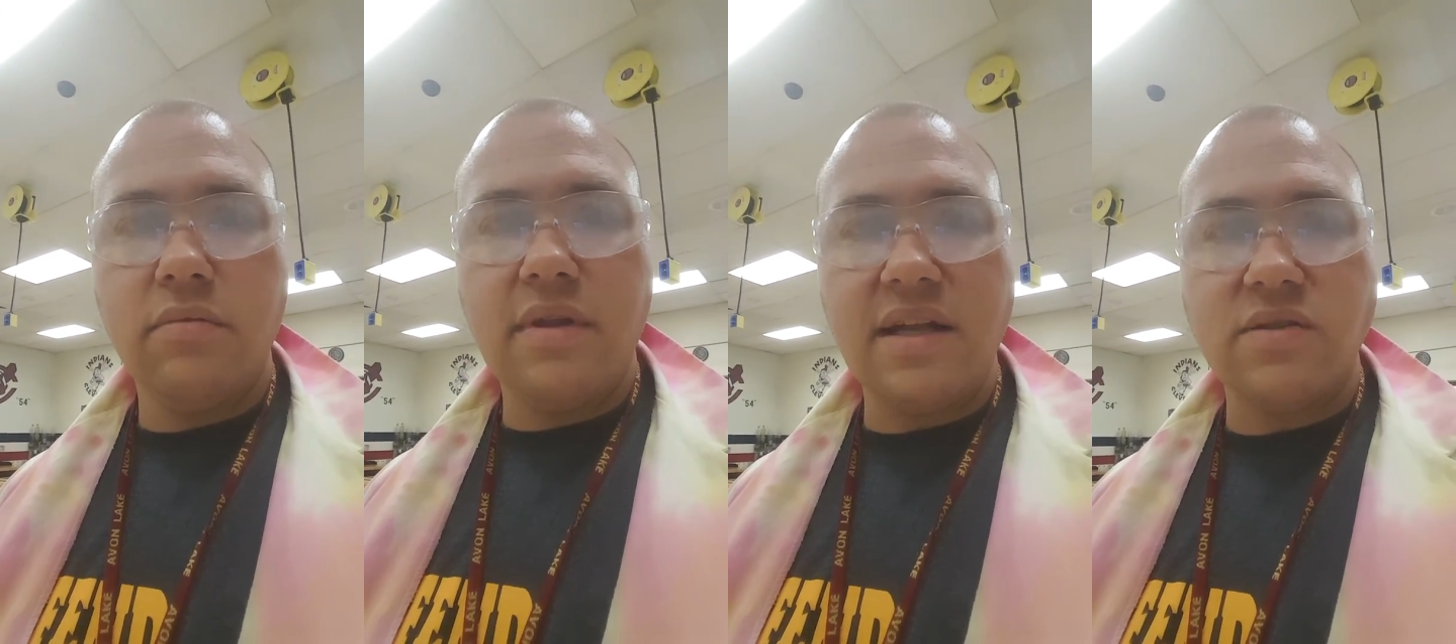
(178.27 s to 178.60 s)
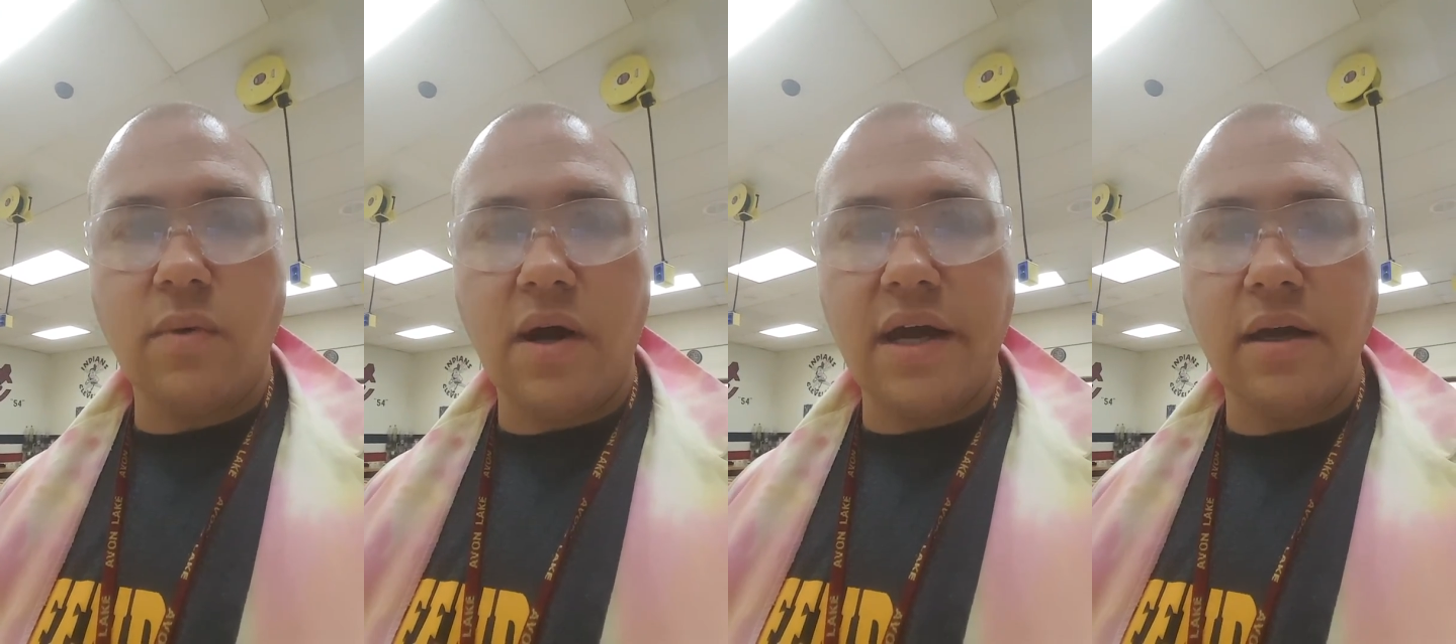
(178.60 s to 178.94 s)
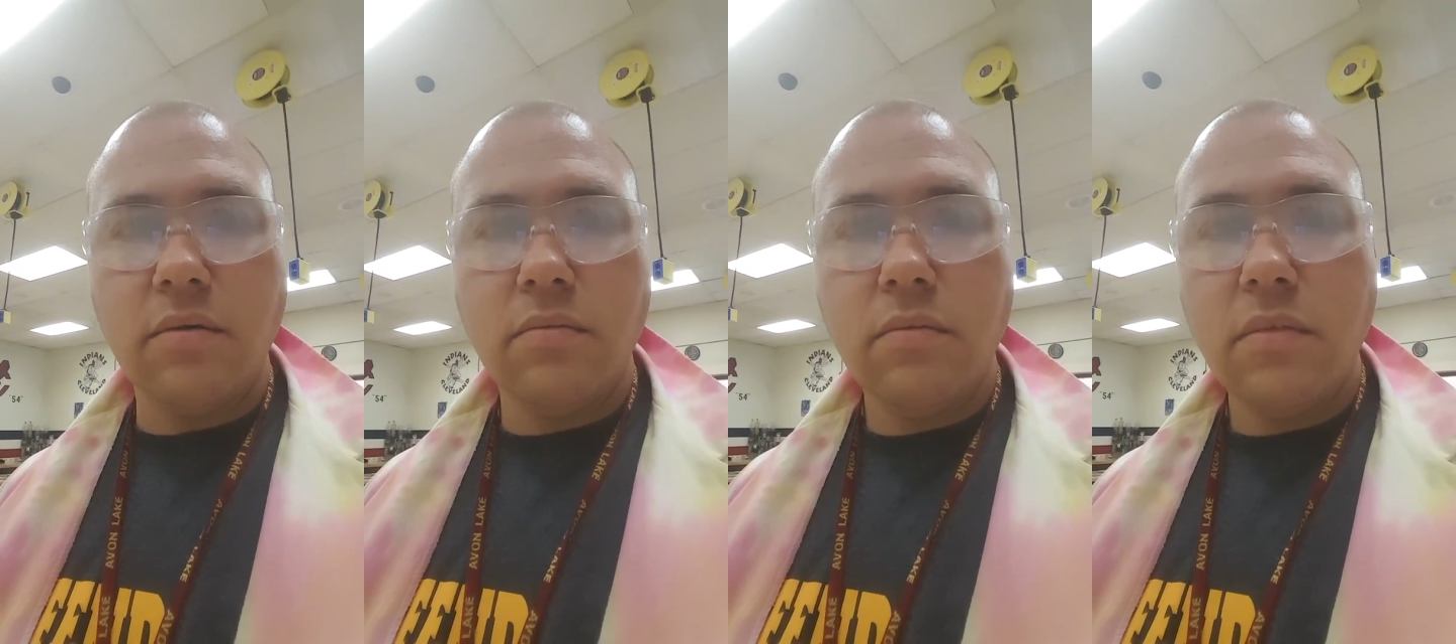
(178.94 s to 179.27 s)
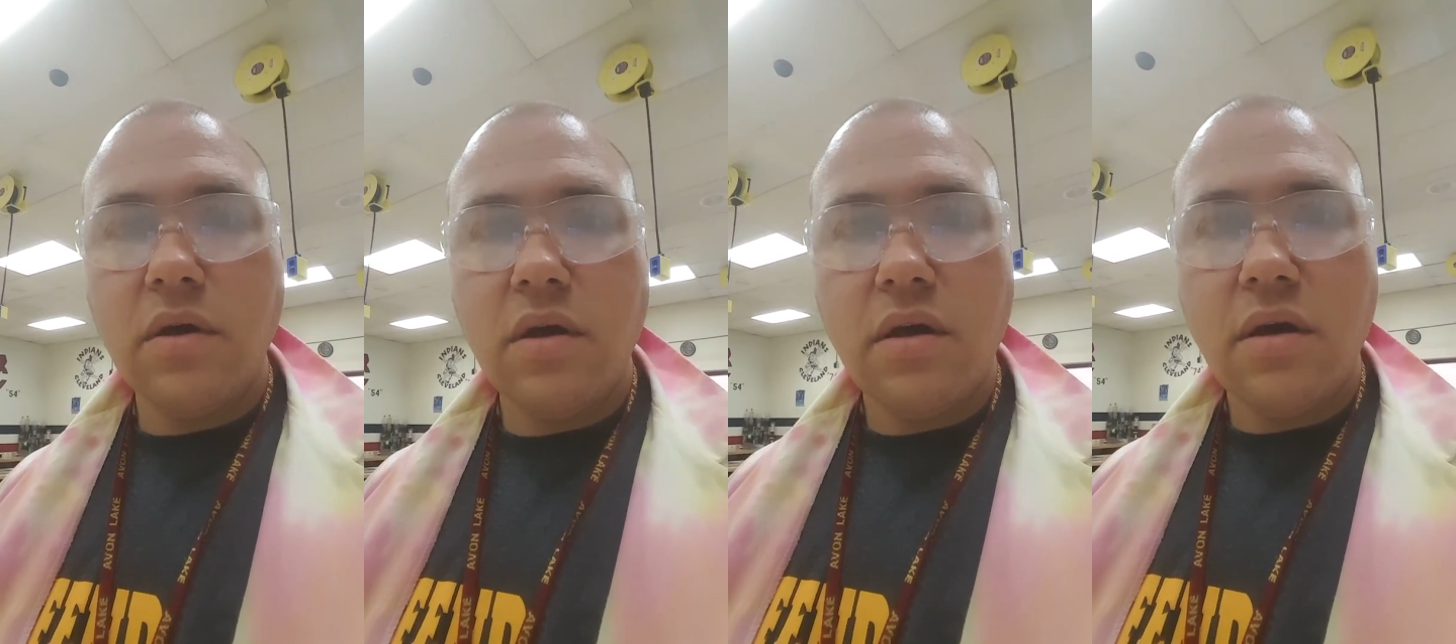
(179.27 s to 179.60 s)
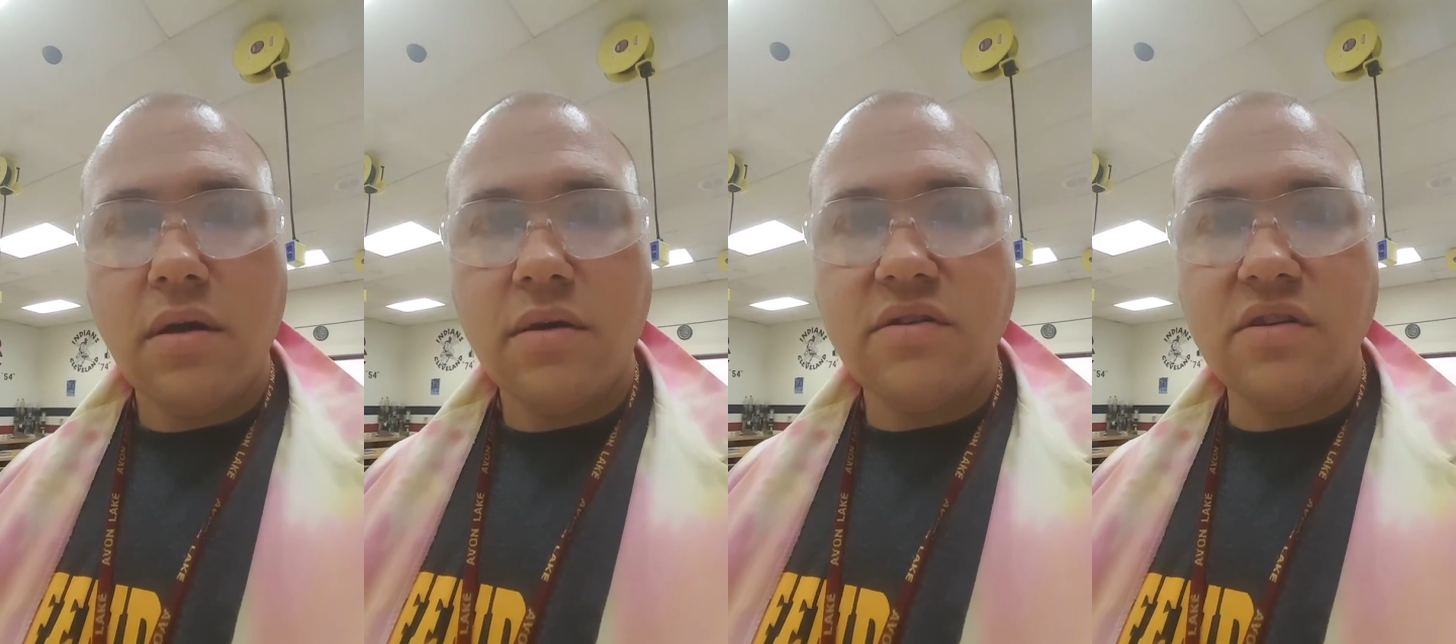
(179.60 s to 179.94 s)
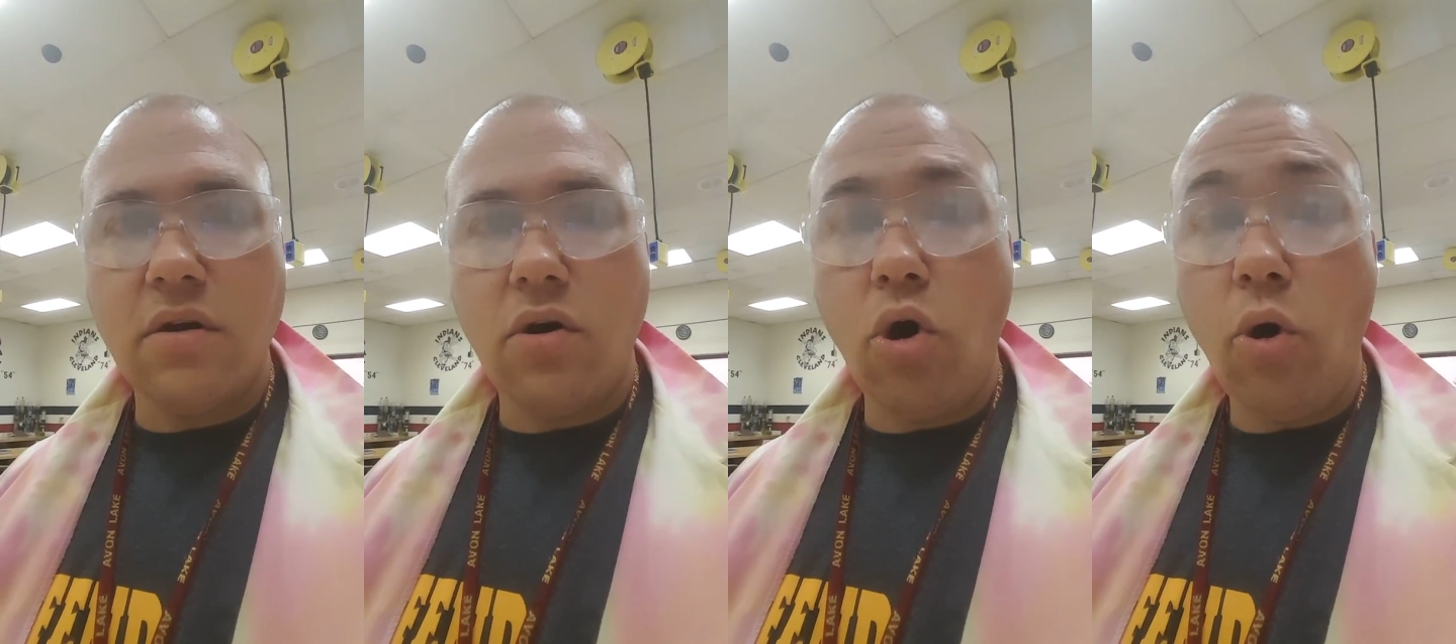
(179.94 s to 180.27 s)
That's why.
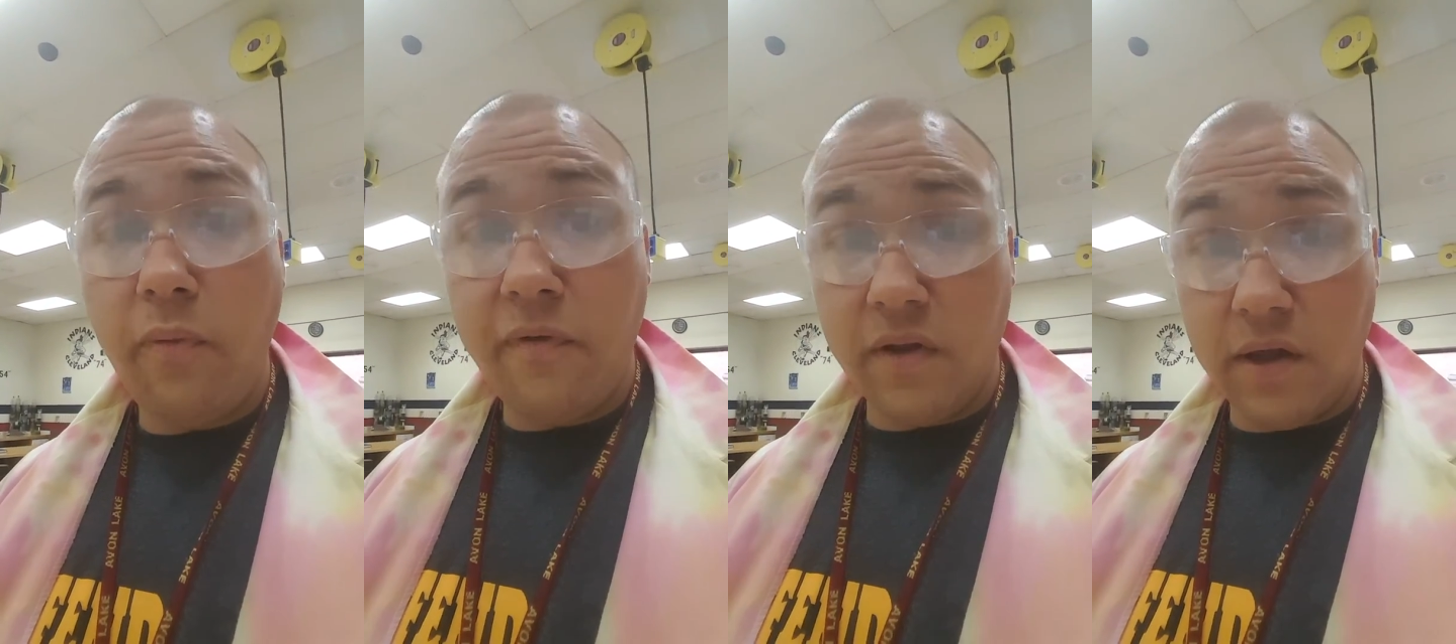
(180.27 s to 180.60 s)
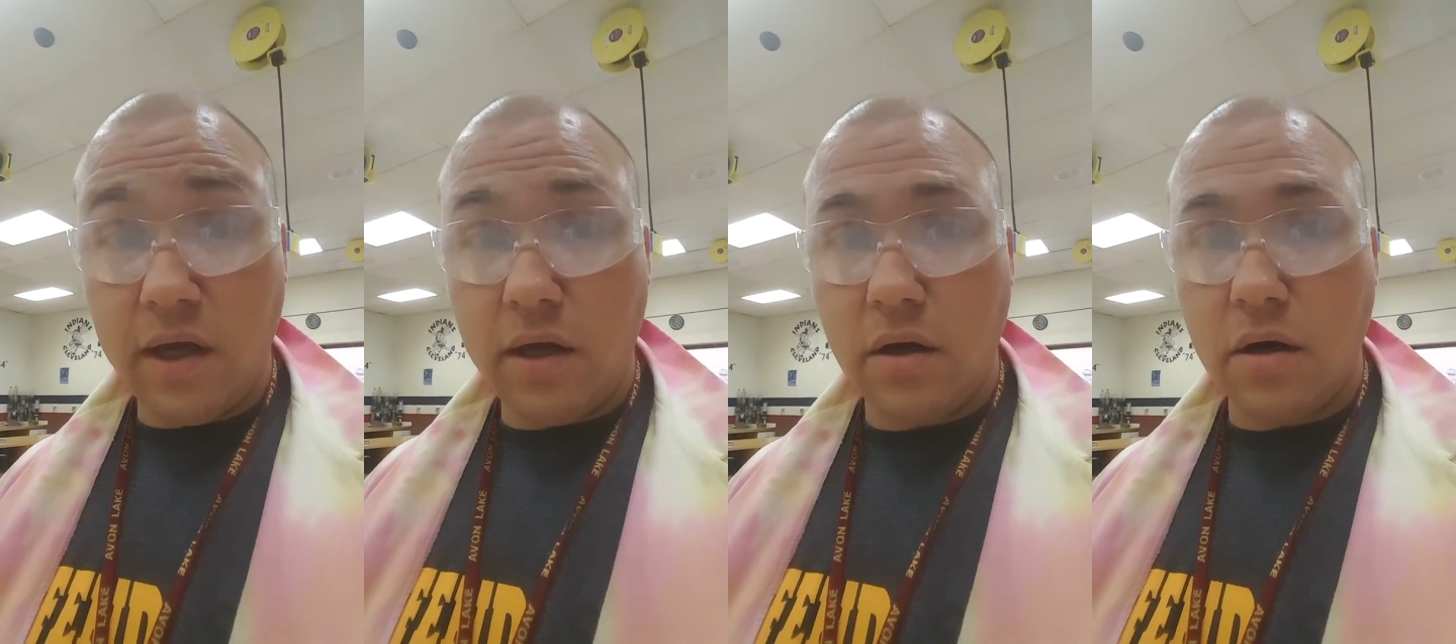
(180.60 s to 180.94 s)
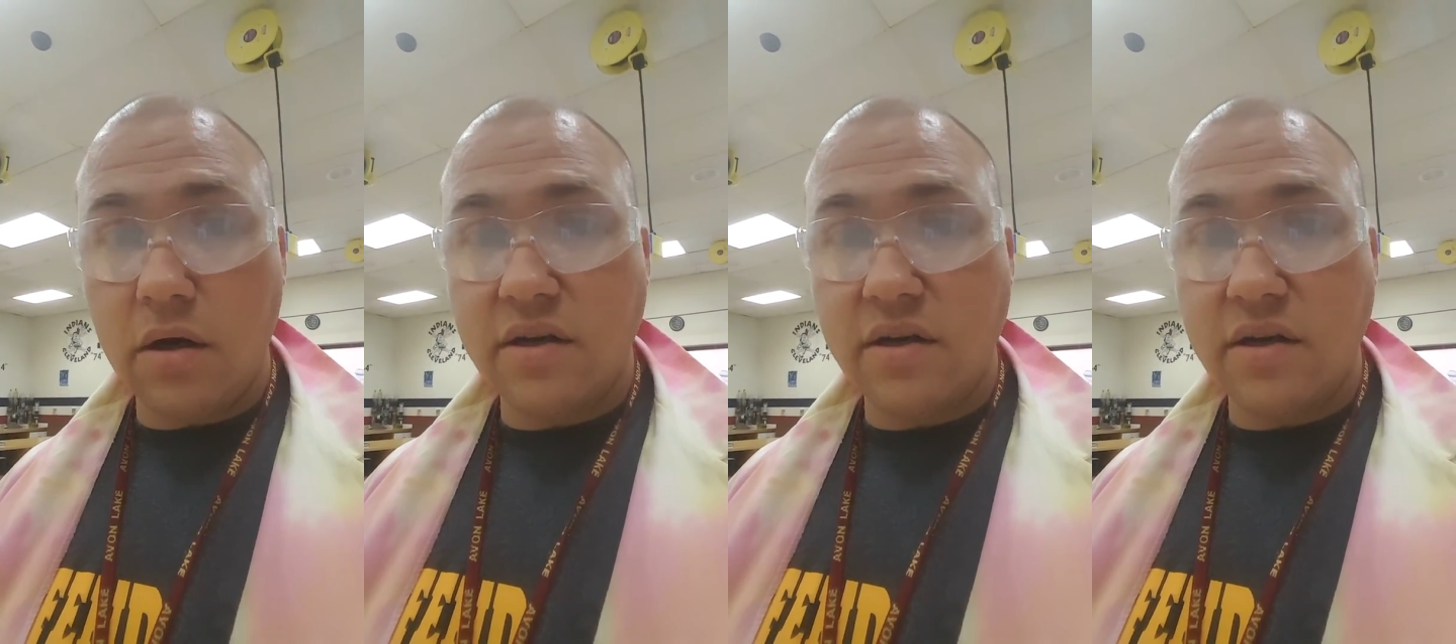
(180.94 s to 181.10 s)
So hopefully your